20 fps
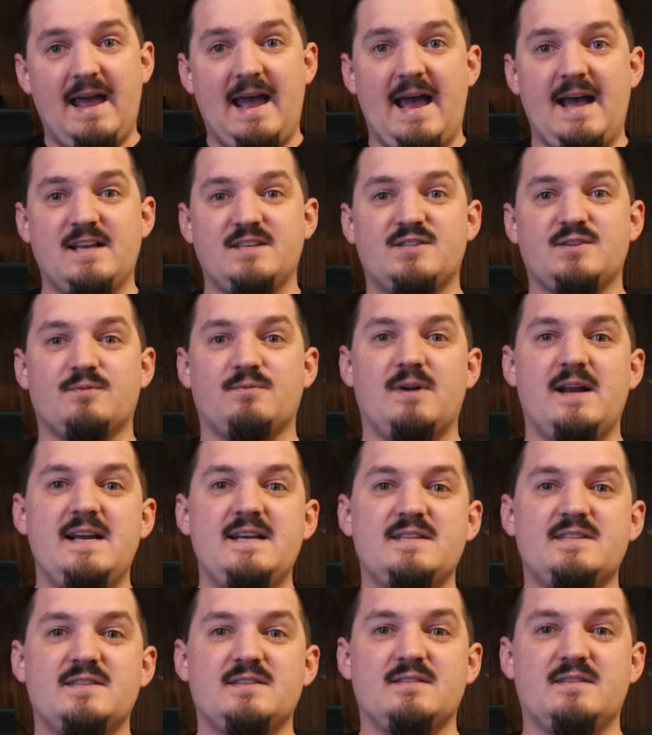As a
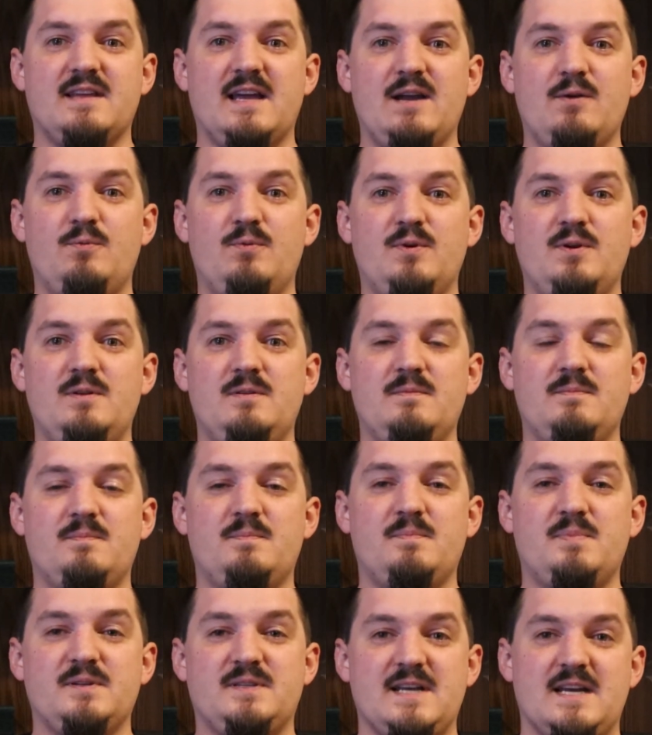race, they would
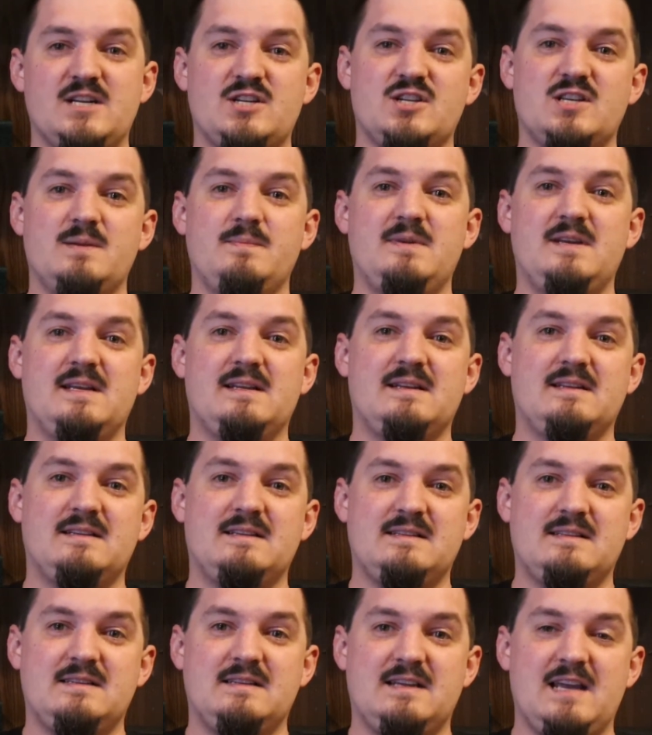potentially be
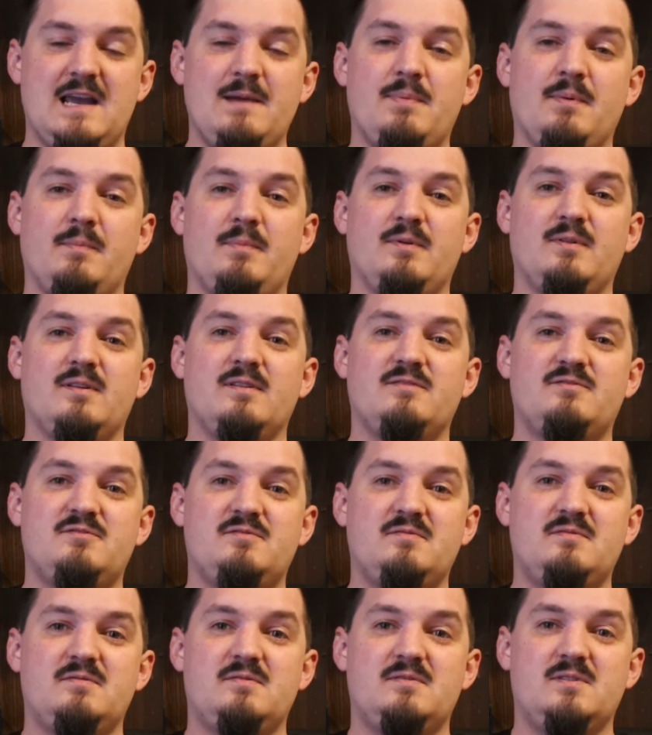capable of
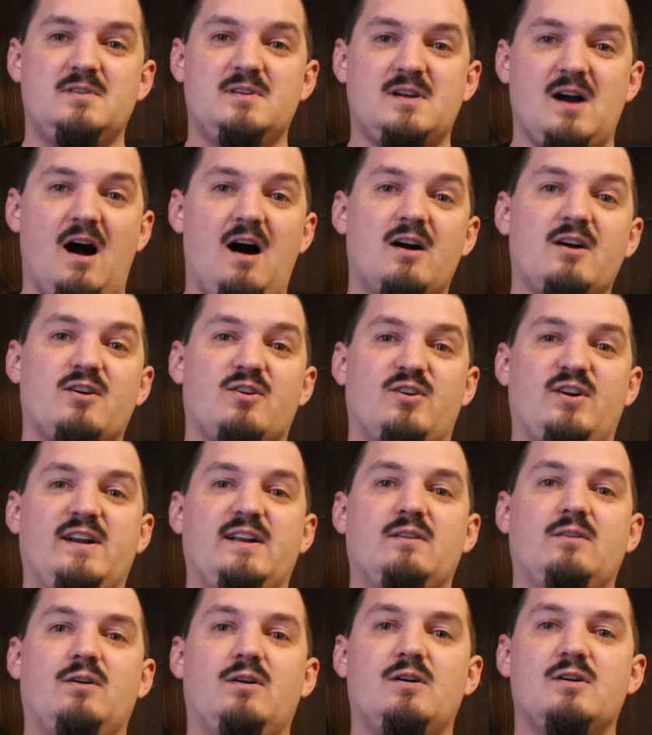
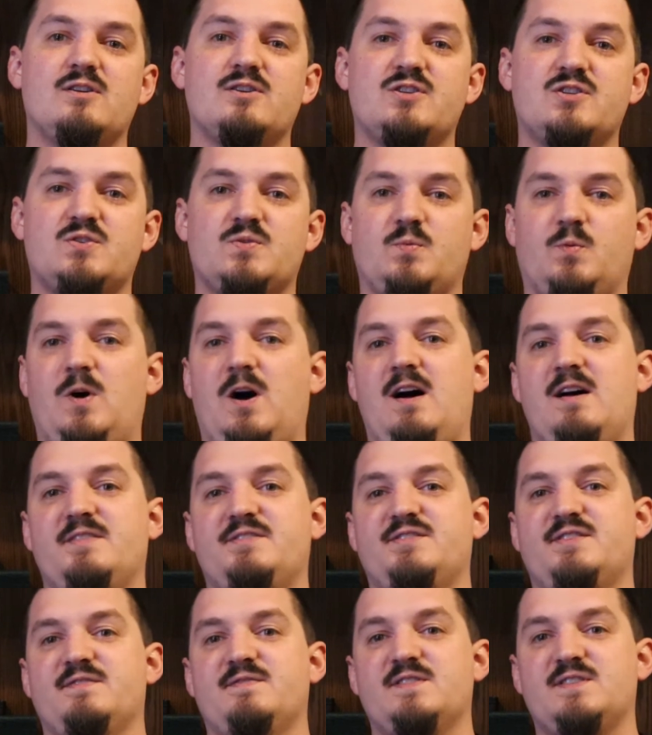conquering large
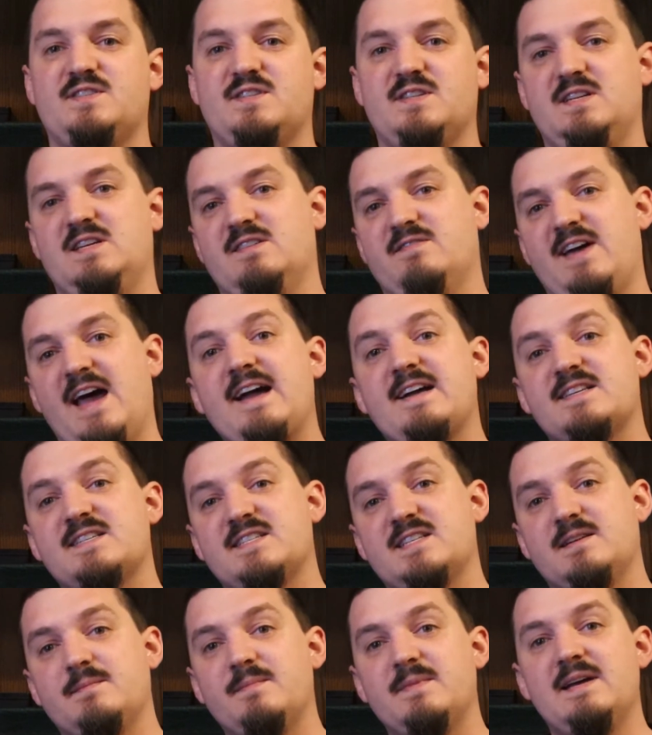swaths of the city of
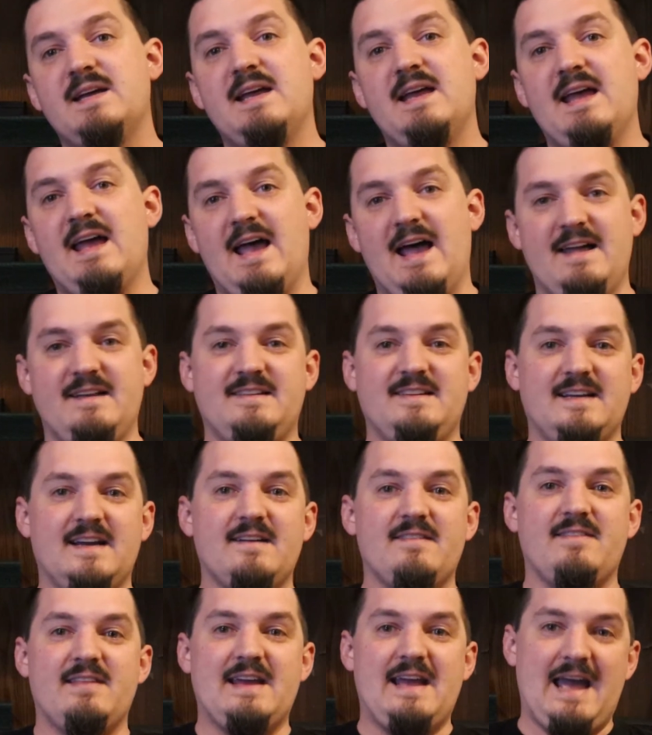Axiom, and
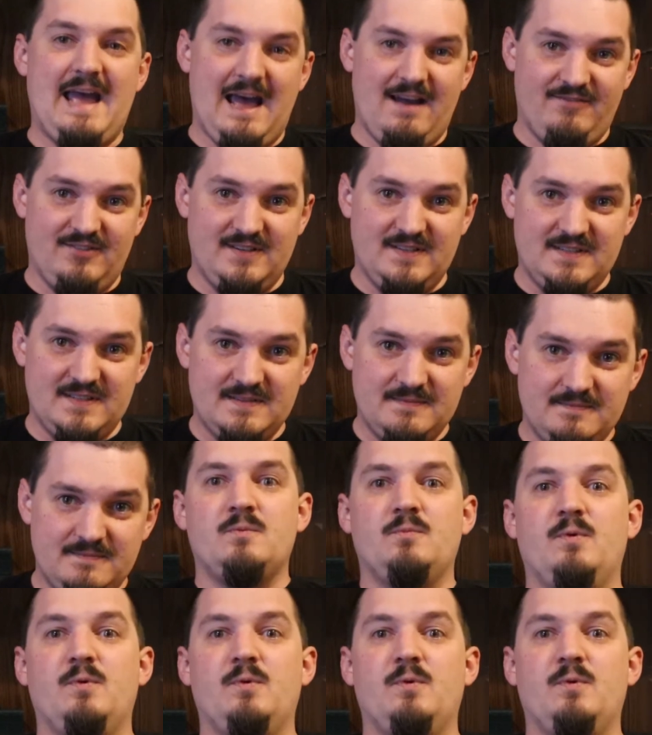yet they haven't.